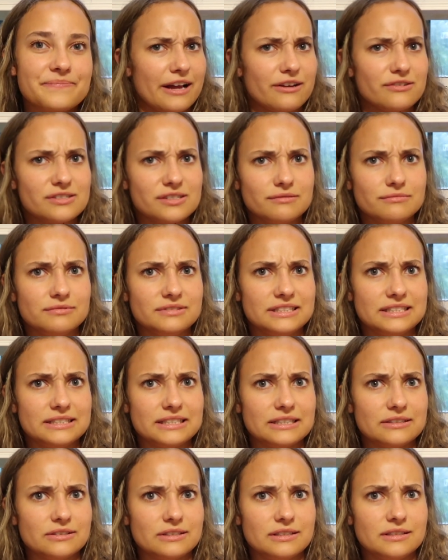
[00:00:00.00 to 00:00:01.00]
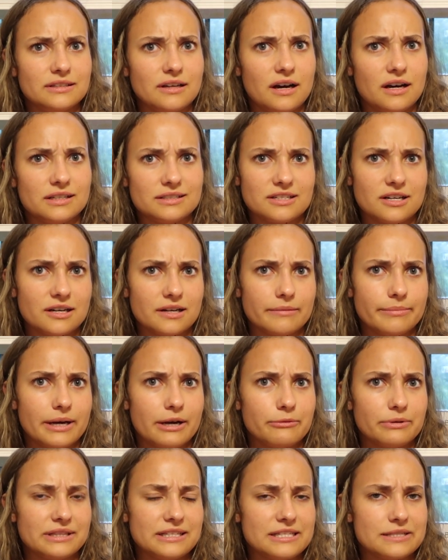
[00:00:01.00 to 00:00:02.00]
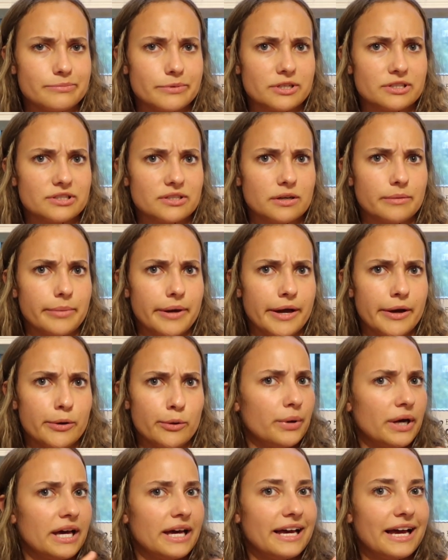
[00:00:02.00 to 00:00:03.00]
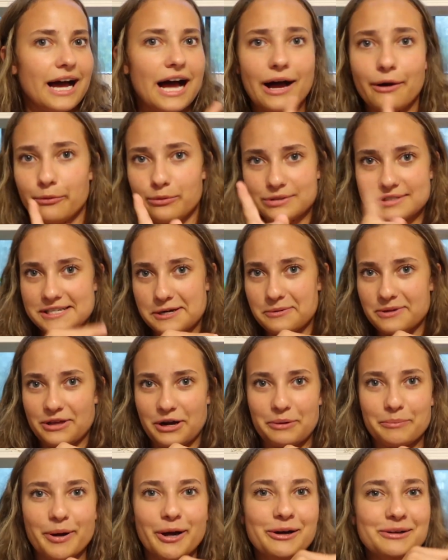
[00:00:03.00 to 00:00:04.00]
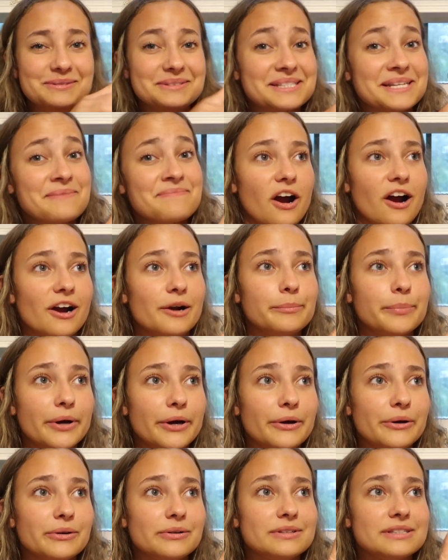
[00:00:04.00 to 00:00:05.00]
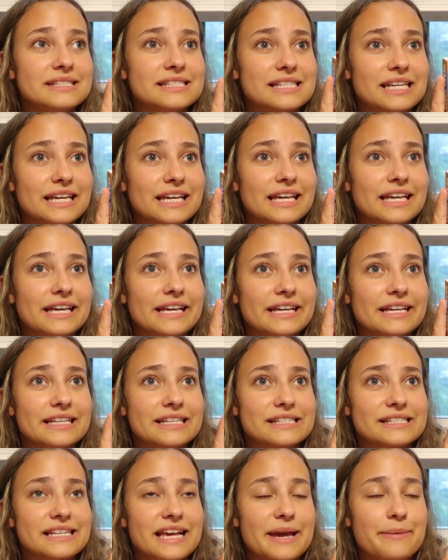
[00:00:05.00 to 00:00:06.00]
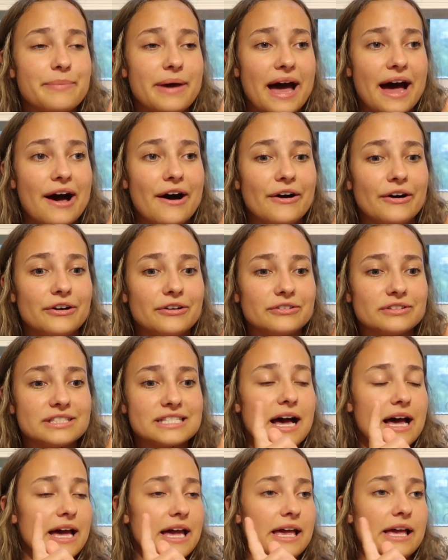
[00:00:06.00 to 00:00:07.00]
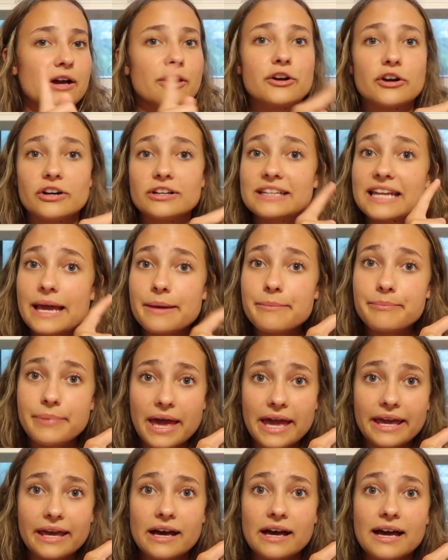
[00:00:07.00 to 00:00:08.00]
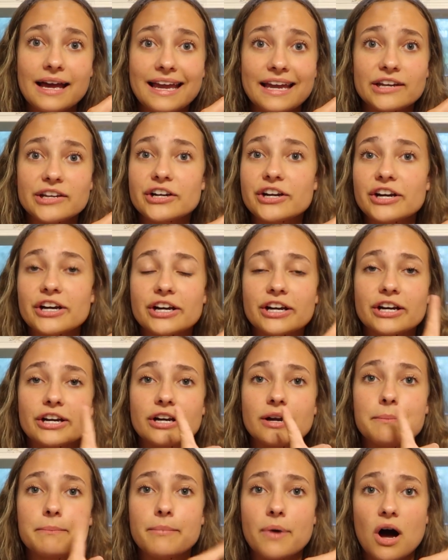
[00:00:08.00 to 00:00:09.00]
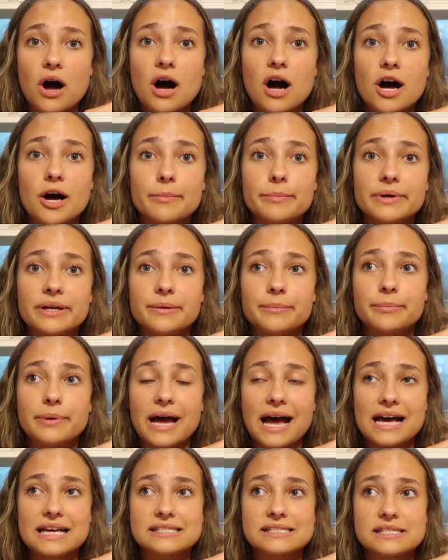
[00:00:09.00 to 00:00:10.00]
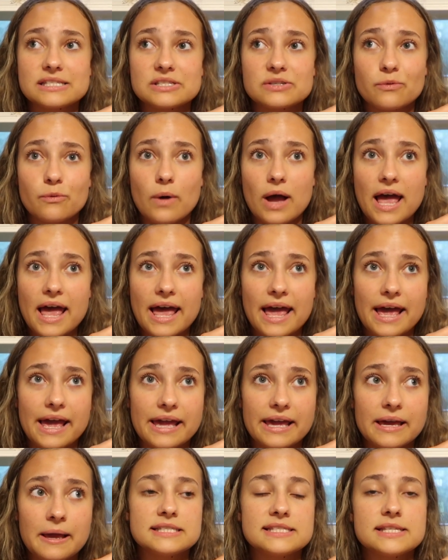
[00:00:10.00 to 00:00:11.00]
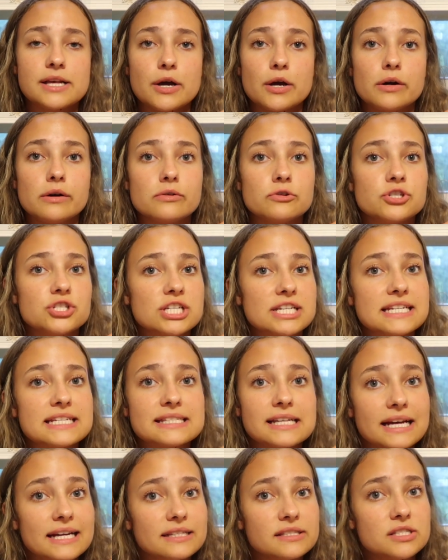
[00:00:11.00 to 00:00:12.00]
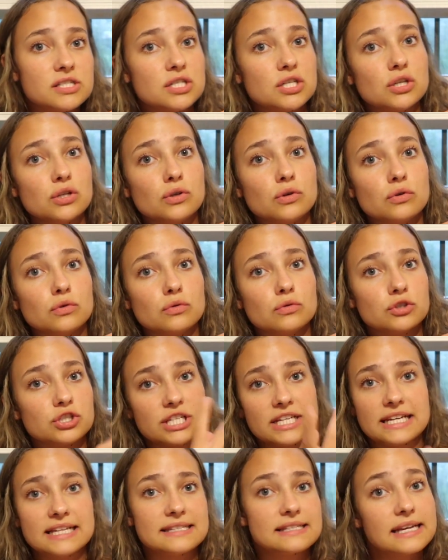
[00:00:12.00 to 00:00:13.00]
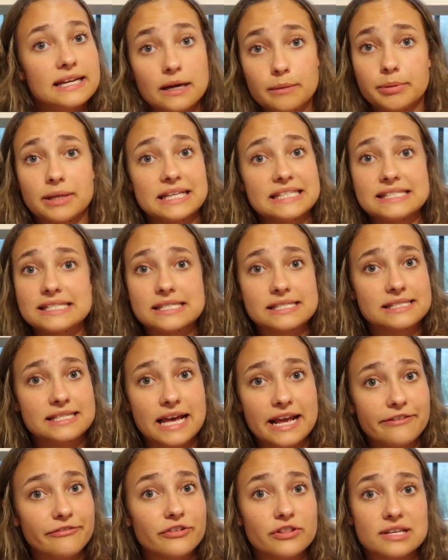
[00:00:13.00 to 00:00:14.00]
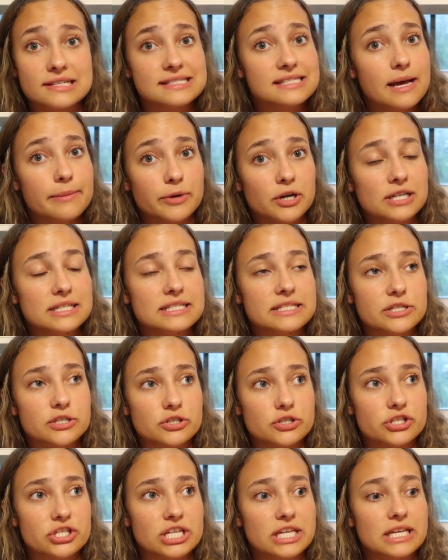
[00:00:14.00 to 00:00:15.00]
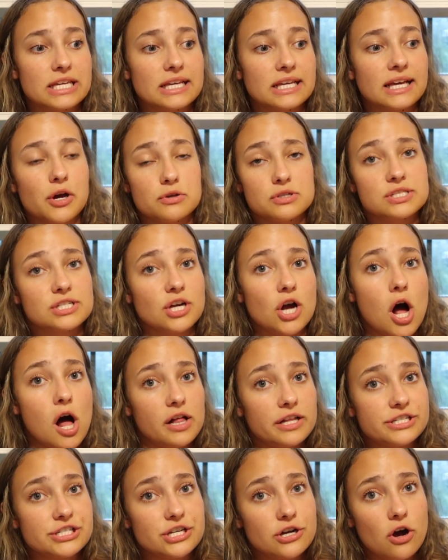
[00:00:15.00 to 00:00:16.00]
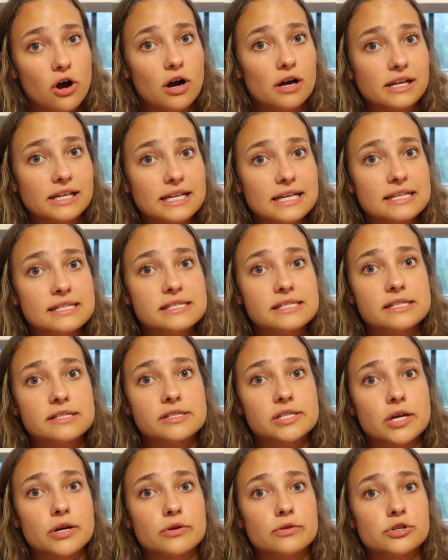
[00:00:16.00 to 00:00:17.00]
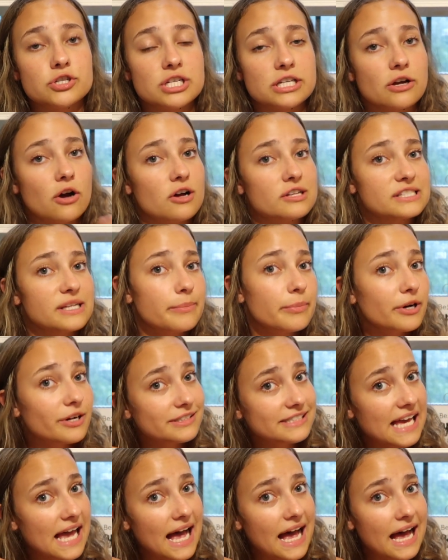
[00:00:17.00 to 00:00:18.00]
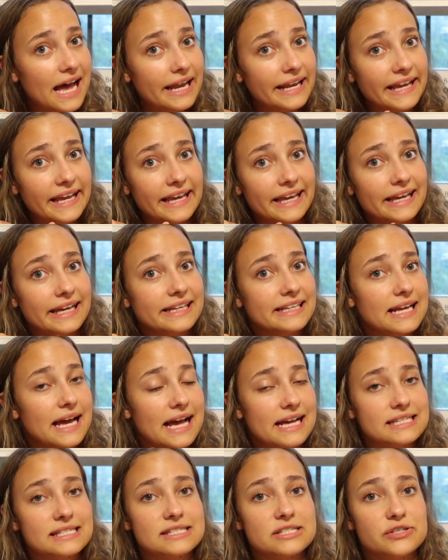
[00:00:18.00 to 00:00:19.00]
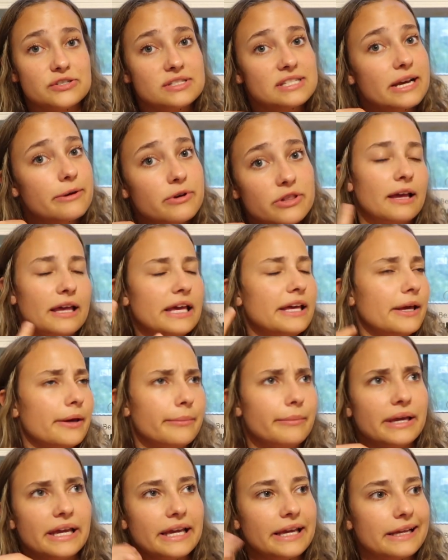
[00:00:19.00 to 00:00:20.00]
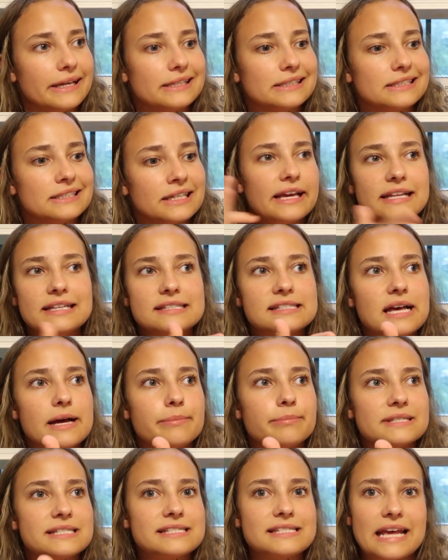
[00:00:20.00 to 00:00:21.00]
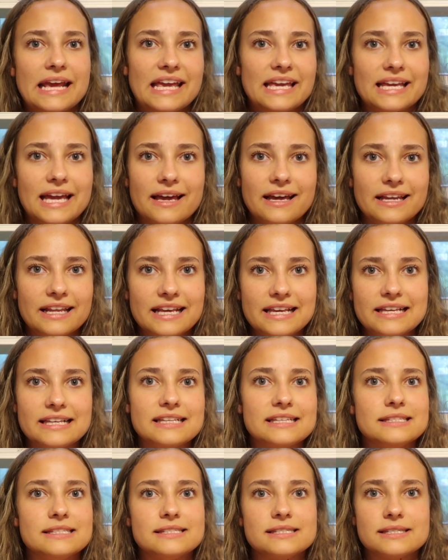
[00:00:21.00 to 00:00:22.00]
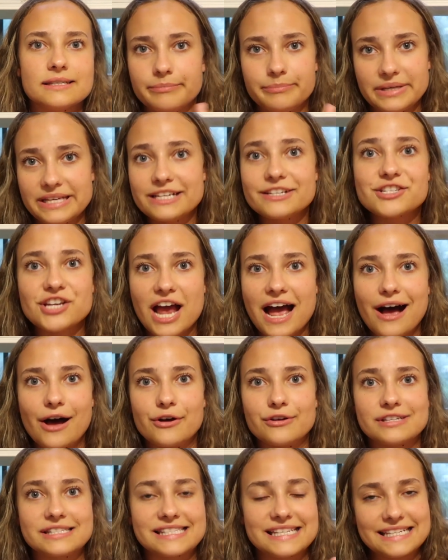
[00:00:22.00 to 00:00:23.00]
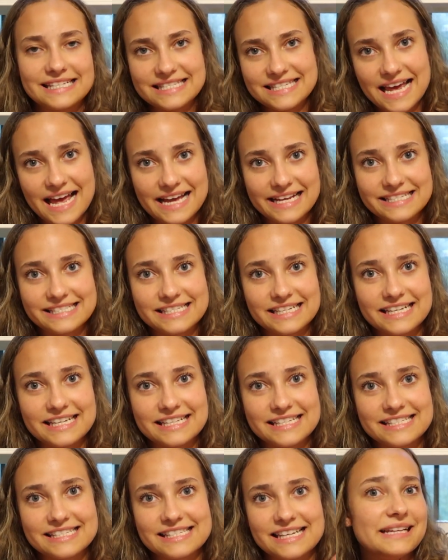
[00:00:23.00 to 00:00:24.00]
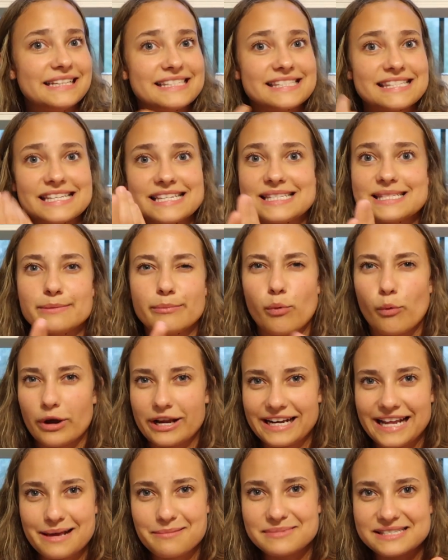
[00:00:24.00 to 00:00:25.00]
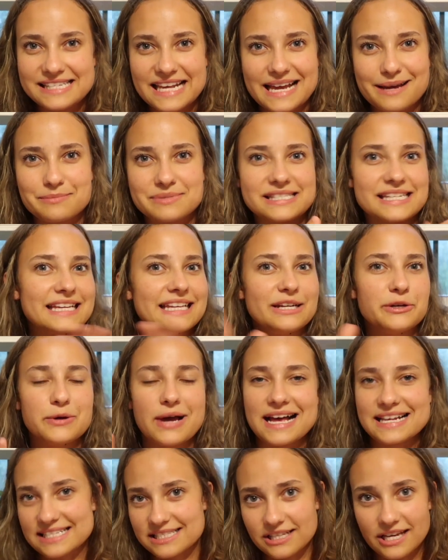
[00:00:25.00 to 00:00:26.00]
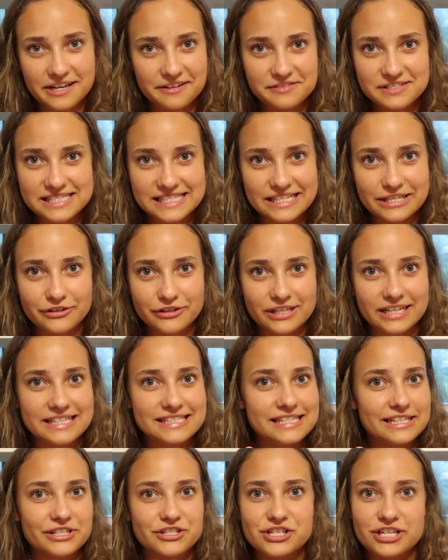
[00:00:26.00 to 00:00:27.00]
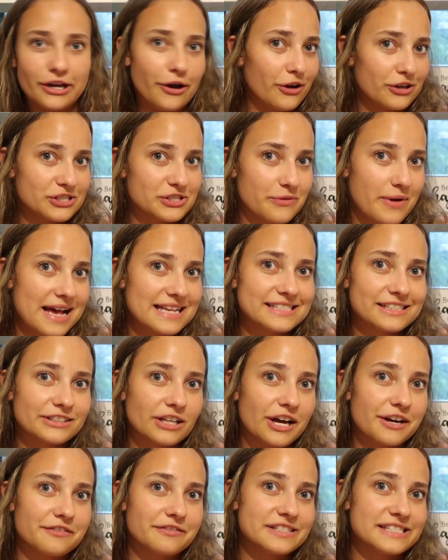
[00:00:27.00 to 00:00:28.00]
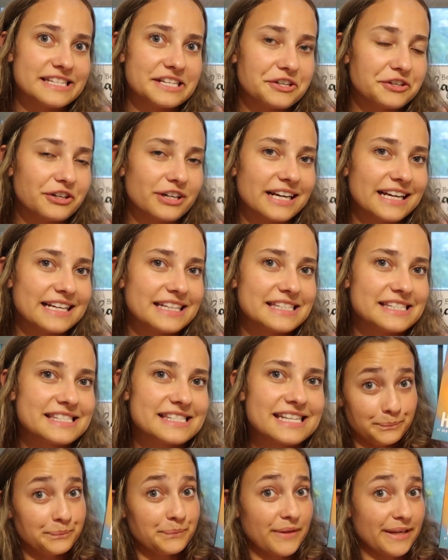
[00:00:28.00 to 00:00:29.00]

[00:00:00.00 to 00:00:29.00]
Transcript: also do not talk about what these books are about, but I will start with Heartbones. Heartbones is about a girl named Bea, and her mom passes away, so she decides she needs like a place to stay for the summer until she goes to college in August. So she calls up her dad and asks to stay with him, and ends up staying at his beach house in Texas. Meets this boy named Samson who has a lot of secrets, and she also has a lot of secrets.